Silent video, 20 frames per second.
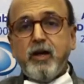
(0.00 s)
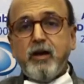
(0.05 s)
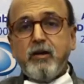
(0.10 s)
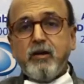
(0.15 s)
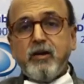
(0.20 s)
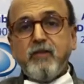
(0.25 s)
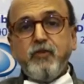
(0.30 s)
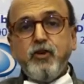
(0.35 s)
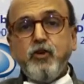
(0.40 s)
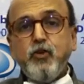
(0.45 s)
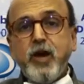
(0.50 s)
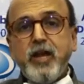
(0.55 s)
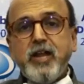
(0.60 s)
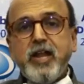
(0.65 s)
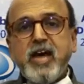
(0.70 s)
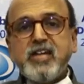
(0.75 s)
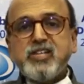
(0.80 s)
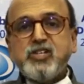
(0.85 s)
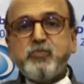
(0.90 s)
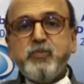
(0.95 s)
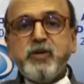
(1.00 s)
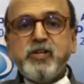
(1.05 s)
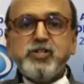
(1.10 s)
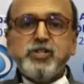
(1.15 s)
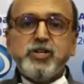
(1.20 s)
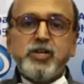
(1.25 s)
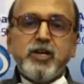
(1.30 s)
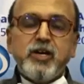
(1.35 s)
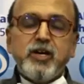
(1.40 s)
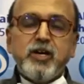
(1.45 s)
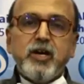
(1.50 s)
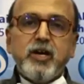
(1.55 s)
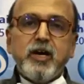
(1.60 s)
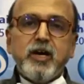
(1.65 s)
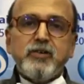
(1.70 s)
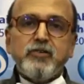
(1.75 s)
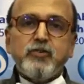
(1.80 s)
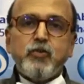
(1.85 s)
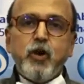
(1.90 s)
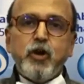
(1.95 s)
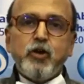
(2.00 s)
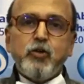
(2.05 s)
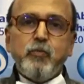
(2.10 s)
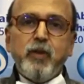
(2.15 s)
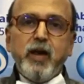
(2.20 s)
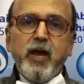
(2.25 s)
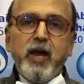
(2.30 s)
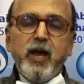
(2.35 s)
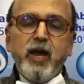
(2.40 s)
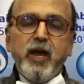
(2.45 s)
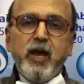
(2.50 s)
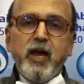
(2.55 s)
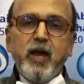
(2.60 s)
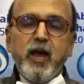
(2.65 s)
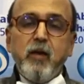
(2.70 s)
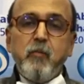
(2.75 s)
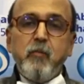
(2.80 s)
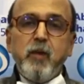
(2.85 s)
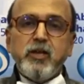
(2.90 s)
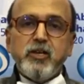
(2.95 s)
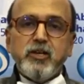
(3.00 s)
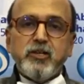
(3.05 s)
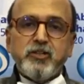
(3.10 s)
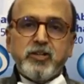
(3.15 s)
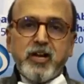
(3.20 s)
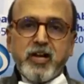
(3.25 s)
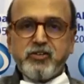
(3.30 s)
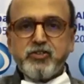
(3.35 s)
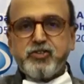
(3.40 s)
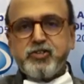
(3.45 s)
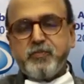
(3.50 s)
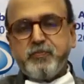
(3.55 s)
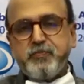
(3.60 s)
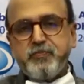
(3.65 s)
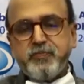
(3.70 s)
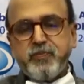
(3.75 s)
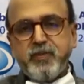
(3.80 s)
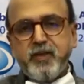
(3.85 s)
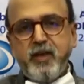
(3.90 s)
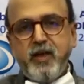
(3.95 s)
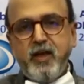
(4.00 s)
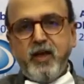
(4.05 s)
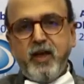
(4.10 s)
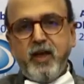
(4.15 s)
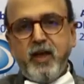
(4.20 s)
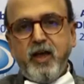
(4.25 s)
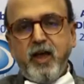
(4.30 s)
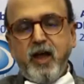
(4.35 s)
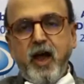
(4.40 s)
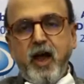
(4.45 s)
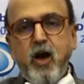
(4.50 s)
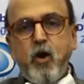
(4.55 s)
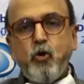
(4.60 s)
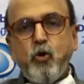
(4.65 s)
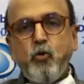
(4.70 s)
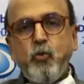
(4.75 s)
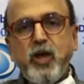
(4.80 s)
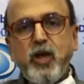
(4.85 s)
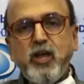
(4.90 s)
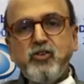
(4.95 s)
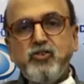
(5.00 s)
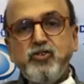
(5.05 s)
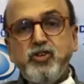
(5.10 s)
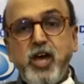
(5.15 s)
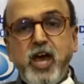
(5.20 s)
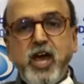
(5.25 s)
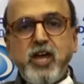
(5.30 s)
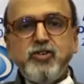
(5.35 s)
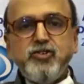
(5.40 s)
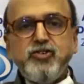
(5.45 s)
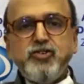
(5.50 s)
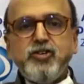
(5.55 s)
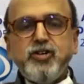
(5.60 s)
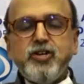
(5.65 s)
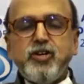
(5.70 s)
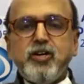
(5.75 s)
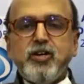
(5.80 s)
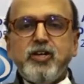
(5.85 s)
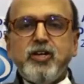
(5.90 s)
Revenue enhancement is going to be a major thrust. How do we change